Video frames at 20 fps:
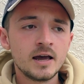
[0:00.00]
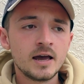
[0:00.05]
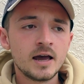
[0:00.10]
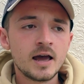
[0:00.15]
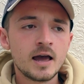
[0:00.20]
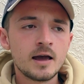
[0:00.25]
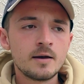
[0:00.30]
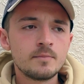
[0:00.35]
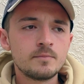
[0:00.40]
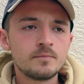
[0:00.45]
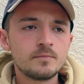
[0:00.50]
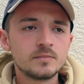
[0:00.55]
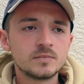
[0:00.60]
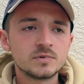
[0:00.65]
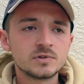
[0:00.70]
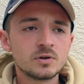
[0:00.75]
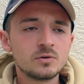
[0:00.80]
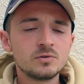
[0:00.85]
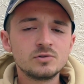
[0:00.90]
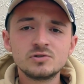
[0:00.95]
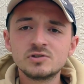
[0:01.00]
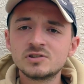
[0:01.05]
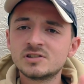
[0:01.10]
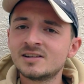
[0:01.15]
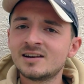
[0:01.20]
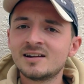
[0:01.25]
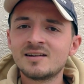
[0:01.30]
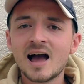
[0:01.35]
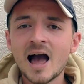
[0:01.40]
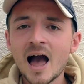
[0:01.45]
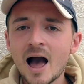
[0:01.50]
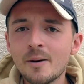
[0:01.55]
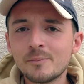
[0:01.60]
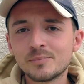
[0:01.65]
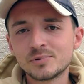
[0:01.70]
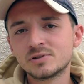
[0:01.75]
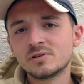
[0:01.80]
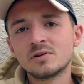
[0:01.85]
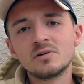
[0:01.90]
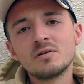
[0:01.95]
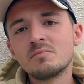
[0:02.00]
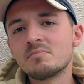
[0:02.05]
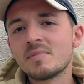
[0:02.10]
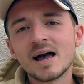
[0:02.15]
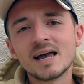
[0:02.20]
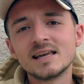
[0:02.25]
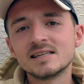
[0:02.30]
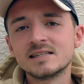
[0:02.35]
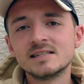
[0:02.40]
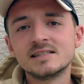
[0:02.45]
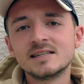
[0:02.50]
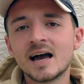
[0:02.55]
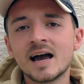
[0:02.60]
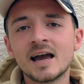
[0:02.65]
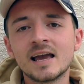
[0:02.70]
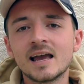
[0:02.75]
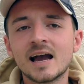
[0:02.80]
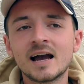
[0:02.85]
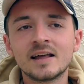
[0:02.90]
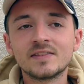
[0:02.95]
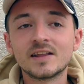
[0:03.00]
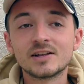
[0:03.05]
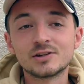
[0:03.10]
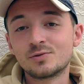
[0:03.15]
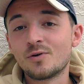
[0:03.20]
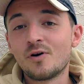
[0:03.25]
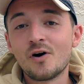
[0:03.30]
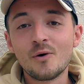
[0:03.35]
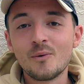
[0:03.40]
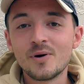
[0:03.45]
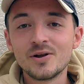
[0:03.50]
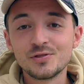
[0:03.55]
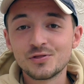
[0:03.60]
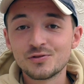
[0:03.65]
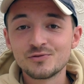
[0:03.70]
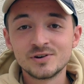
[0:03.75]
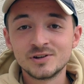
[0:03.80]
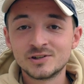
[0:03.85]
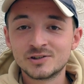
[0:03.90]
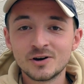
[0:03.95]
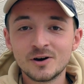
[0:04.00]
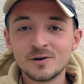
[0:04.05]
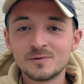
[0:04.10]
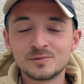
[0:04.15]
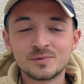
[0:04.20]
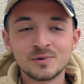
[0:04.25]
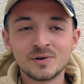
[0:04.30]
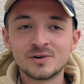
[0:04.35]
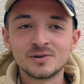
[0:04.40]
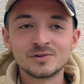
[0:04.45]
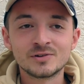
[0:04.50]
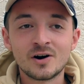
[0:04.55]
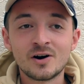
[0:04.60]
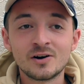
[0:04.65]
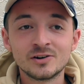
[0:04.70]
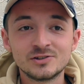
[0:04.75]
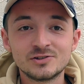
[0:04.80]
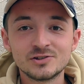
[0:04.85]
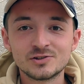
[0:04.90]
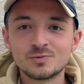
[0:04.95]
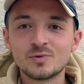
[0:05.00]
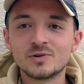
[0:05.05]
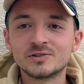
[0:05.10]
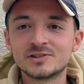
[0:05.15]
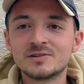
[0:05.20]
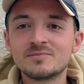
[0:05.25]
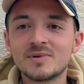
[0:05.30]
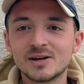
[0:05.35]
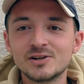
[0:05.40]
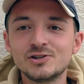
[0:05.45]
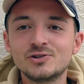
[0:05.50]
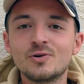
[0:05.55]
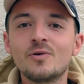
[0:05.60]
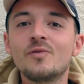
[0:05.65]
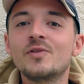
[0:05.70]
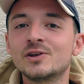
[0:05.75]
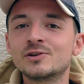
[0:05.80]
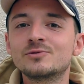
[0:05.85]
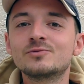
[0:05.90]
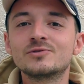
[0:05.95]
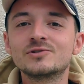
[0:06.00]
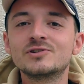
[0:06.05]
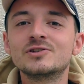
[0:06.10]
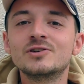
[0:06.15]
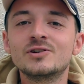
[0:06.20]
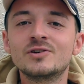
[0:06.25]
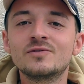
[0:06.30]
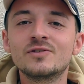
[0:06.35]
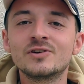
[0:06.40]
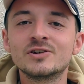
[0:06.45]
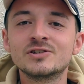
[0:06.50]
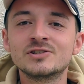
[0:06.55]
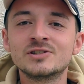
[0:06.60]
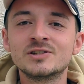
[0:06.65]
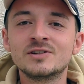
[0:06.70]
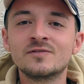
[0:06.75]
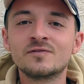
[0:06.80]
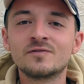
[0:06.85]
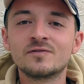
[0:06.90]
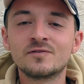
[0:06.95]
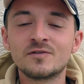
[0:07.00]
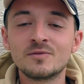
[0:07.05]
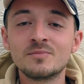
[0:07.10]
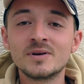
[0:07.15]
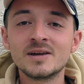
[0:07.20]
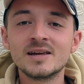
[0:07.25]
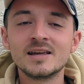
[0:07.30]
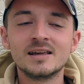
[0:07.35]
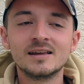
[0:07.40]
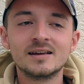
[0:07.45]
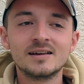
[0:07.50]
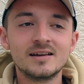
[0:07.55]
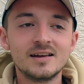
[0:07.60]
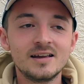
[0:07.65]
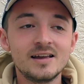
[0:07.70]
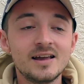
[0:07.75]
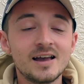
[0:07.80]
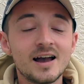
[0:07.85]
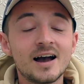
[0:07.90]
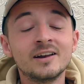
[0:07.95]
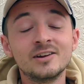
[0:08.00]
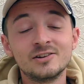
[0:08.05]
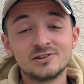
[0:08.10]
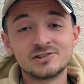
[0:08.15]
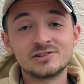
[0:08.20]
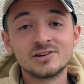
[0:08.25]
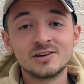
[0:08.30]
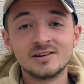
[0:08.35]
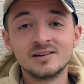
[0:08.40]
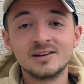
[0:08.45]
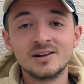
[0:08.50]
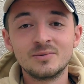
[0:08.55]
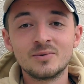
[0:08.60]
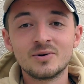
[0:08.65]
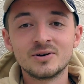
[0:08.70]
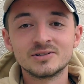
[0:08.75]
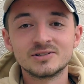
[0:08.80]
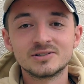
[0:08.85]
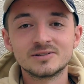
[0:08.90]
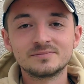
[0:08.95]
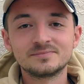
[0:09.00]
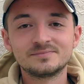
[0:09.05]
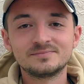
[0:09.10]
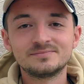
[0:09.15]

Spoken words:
So it was just an absolute amazing day, and that's why I went 3 times, because I just wanted to make sure this was the university for me, and it certainly was.